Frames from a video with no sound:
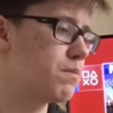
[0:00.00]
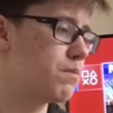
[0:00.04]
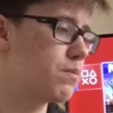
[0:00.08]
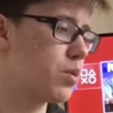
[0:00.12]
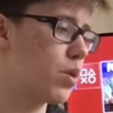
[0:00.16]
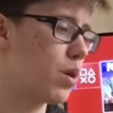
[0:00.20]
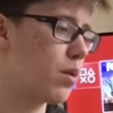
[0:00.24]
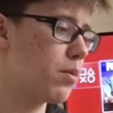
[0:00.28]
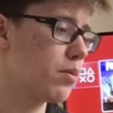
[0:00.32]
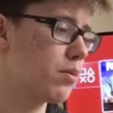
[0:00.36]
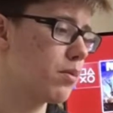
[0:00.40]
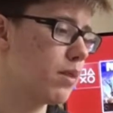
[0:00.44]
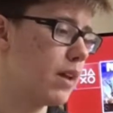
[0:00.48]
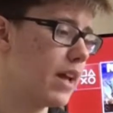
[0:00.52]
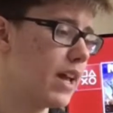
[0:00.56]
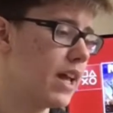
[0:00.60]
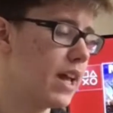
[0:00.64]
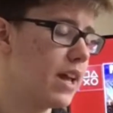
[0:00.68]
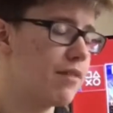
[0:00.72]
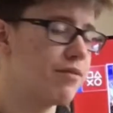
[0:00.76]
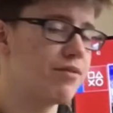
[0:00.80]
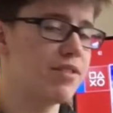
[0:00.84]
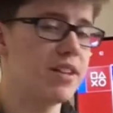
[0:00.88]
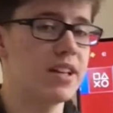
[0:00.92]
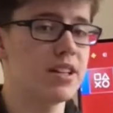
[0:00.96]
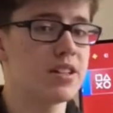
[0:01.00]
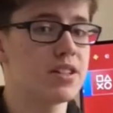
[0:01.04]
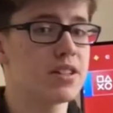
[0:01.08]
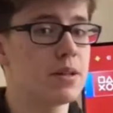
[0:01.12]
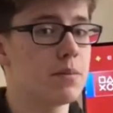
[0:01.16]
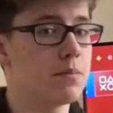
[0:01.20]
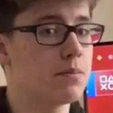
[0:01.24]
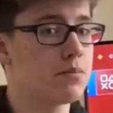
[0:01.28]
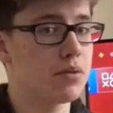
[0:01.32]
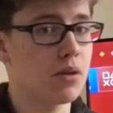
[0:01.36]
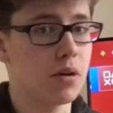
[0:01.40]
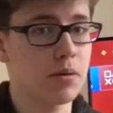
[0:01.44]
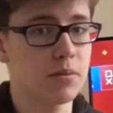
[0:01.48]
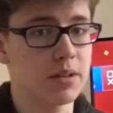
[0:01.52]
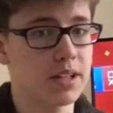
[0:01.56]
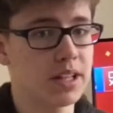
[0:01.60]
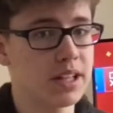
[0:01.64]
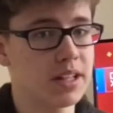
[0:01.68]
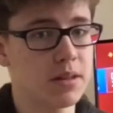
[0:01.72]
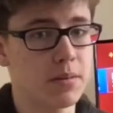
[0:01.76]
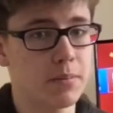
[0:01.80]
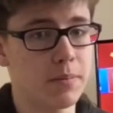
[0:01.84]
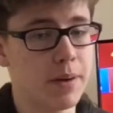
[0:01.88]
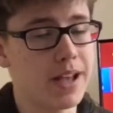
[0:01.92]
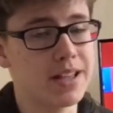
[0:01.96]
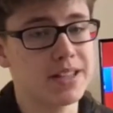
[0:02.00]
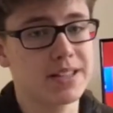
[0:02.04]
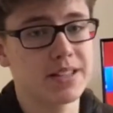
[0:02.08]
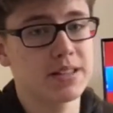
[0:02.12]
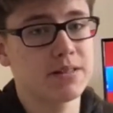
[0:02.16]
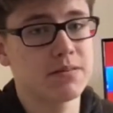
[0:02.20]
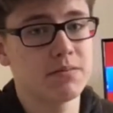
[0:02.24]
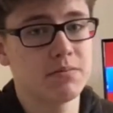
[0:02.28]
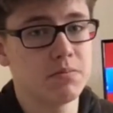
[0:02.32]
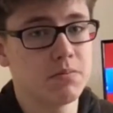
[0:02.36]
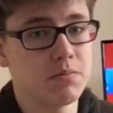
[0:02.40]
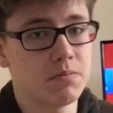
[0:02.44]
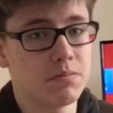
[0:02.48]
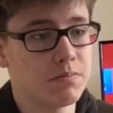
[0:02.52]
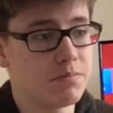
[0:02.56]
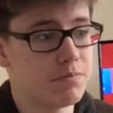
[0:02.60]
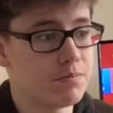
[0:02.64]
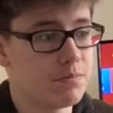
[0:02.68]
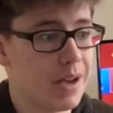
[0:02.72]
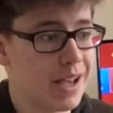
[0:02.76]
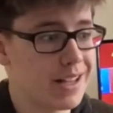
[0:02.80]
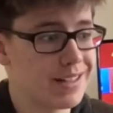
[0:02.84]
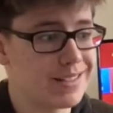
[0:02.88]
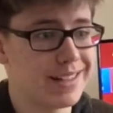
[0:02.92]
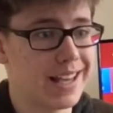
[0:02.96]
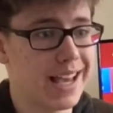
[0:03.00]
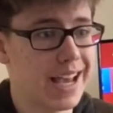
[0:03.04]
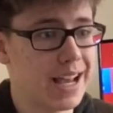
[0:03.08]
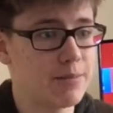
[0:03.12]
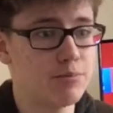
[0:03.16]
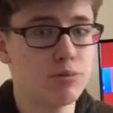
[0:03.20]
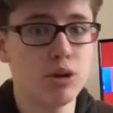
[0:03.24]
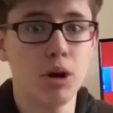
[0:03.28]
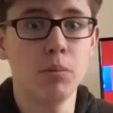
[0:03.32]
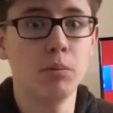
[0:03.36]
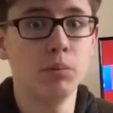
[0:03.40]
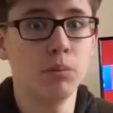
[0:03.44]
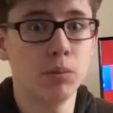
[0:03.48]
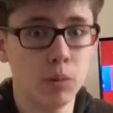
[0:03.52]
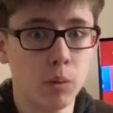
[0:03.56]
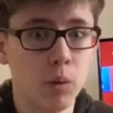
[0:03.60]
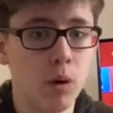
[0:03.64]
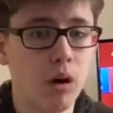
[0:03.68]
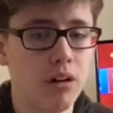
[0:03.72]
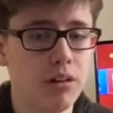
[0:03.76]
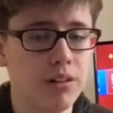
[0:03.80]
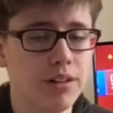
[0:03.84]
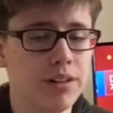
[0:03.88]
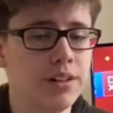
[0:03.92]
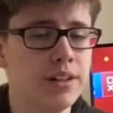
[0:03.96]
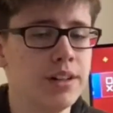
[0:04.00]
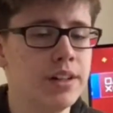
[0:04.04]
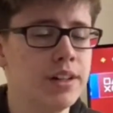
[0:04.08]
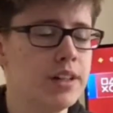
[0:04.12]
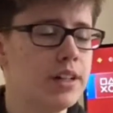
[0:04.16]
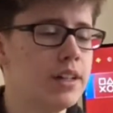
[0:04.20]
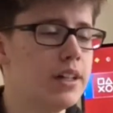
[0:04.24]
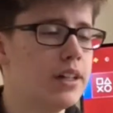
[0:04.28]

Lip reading: Probably, if it's probably the best game, number one,